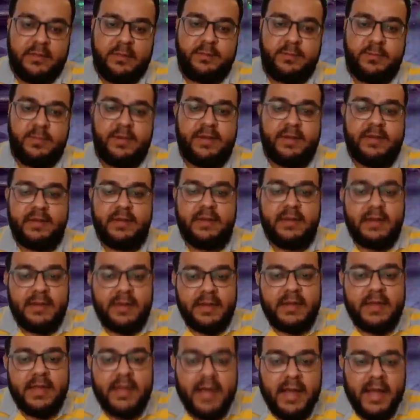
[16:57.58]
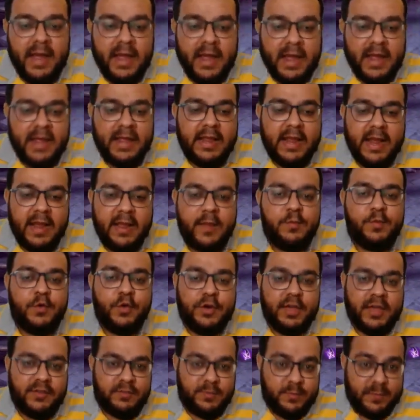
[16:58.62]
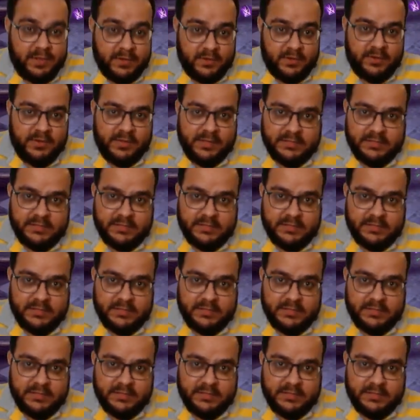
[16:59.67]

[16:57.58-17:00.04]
But I don't have him geared.